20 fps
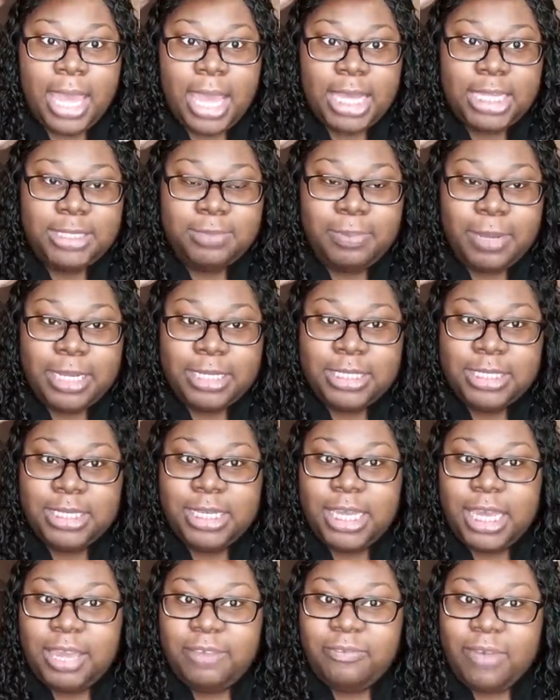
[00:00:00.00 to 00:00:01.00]

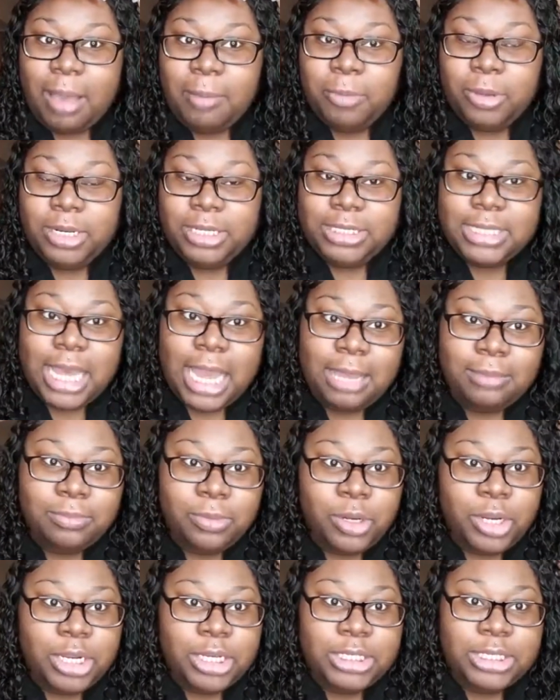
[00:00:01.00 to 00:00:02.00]
especially if I'm on a time
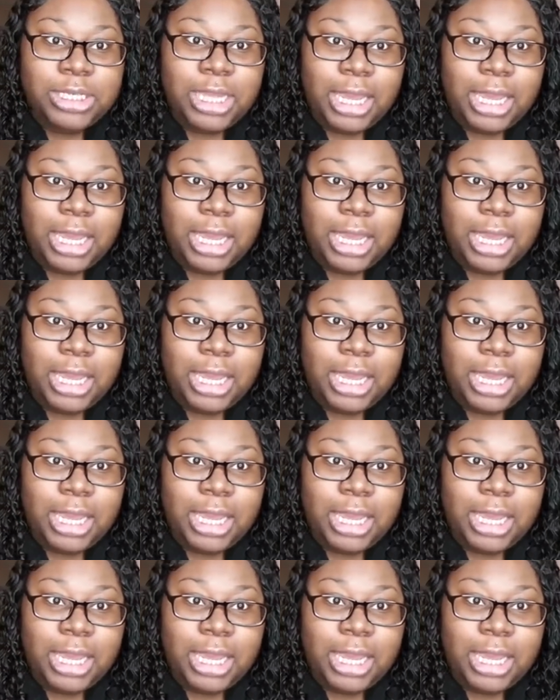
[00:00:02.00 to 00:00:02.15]
crunch.